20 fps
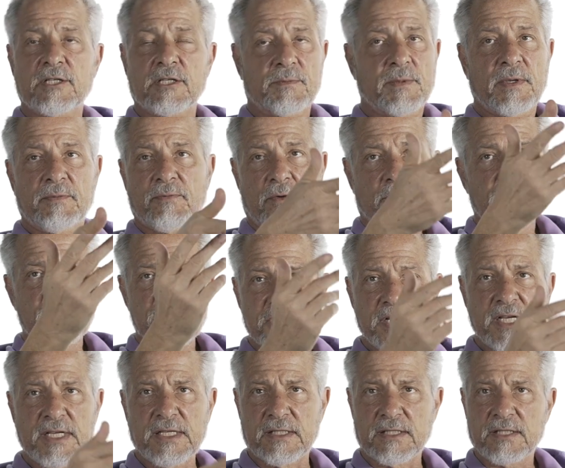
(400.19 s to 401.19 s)
just be for
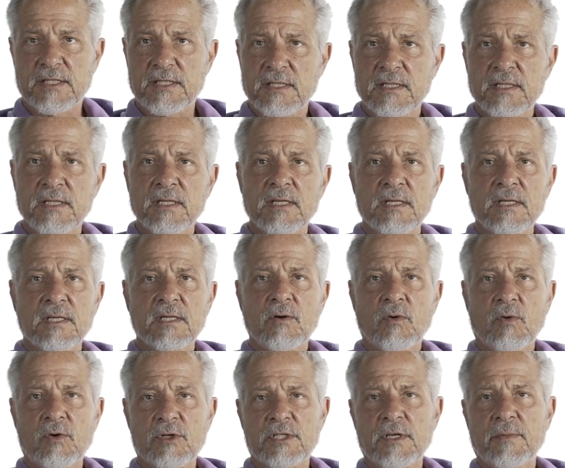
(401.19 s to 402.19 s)
machines
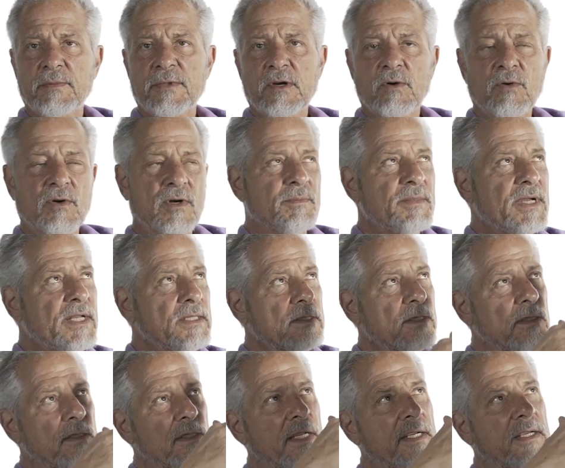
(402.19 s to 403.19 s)
or something
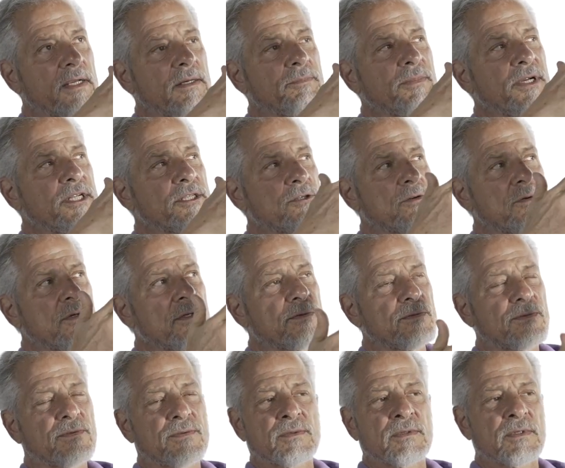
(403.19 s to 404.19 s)
ornamental like a pitch
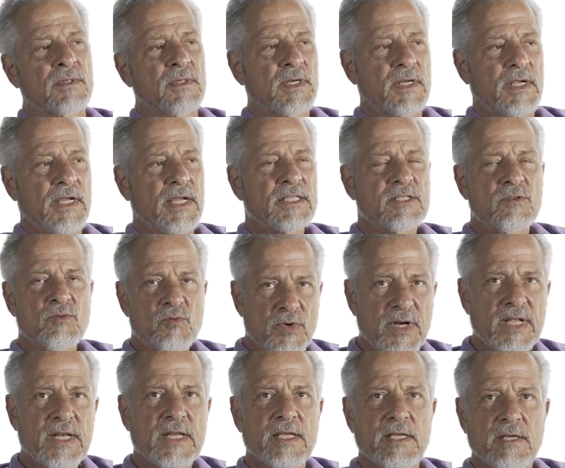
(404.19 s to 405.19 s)
roof. It's
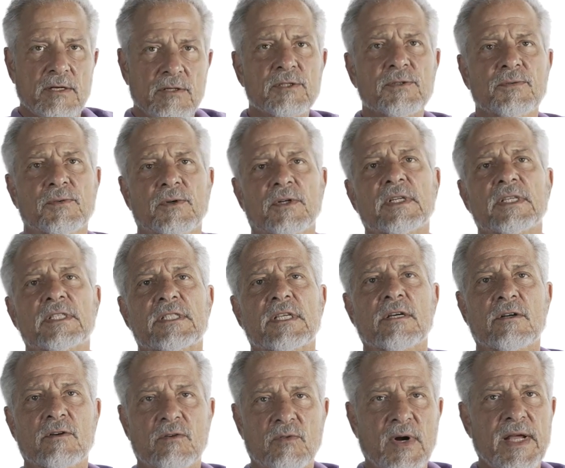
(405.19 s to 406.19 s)
really useful. It's a
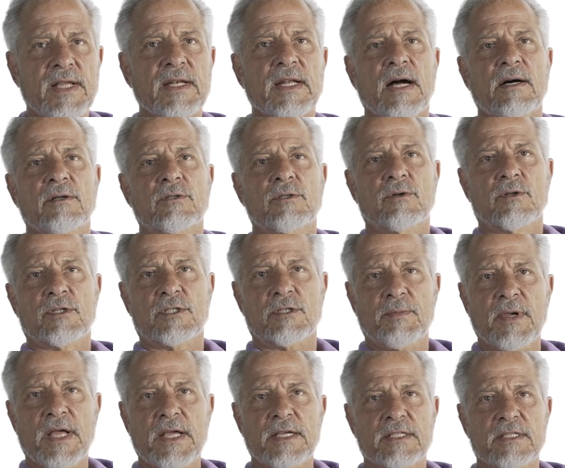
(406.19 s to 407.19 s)
great outdoor
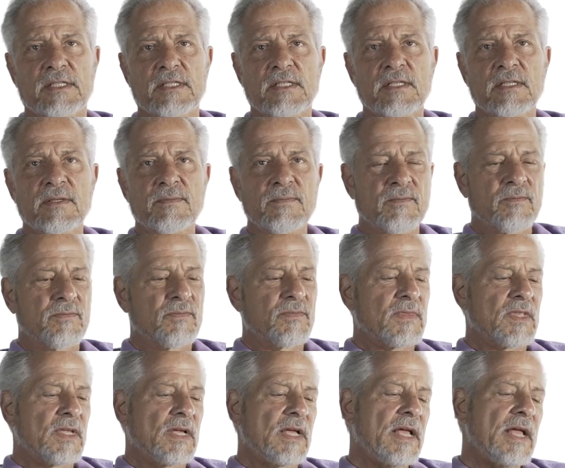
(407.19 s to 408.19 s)
space.
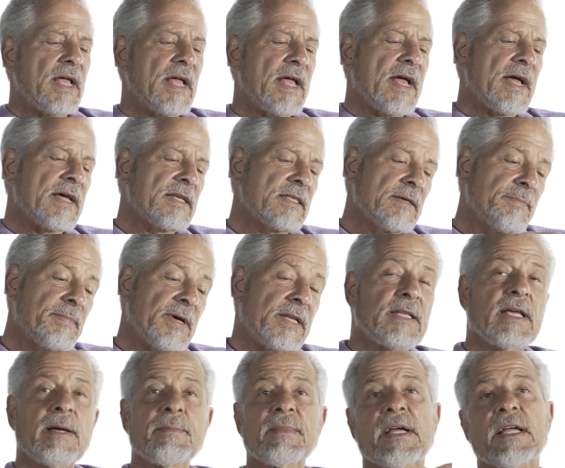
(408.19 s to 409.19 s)
And the
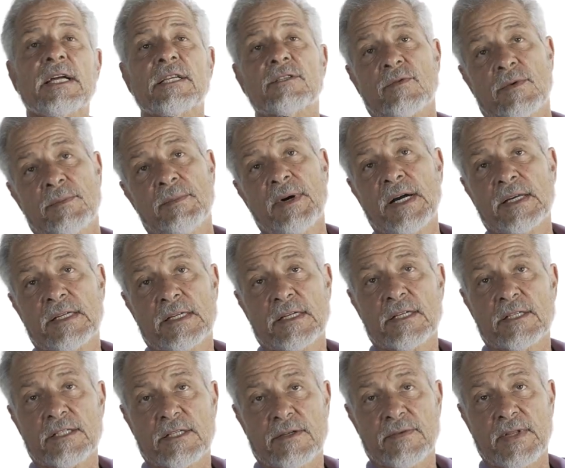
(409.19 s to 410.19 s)
pandemic has reminded
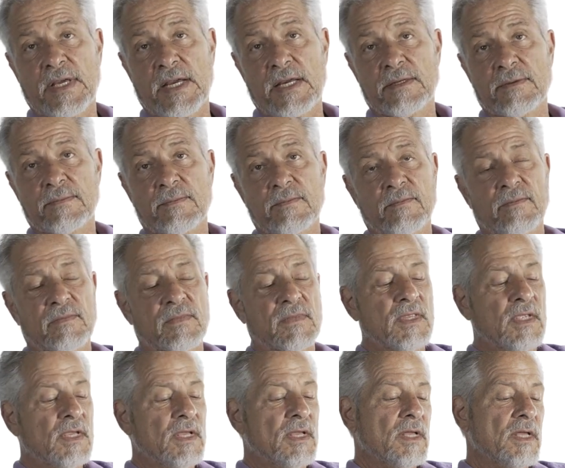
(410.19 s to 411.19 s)
us of that.
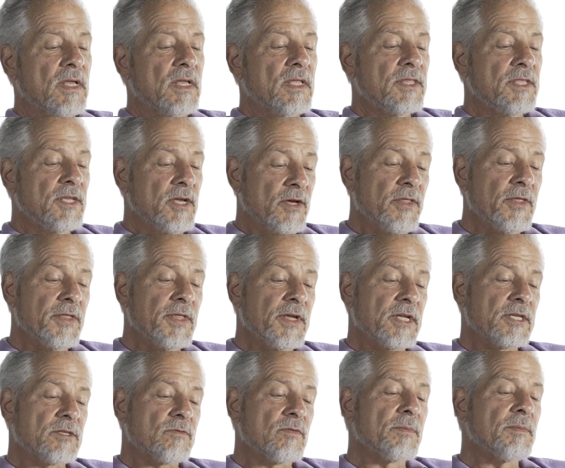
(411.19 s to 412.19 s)
The other
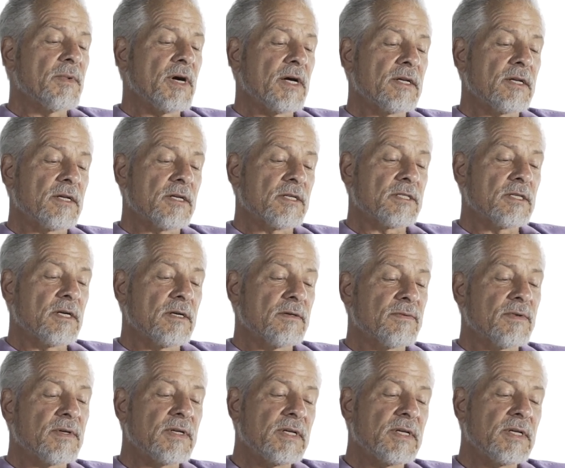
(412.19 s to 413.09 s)
thing it's reminded us of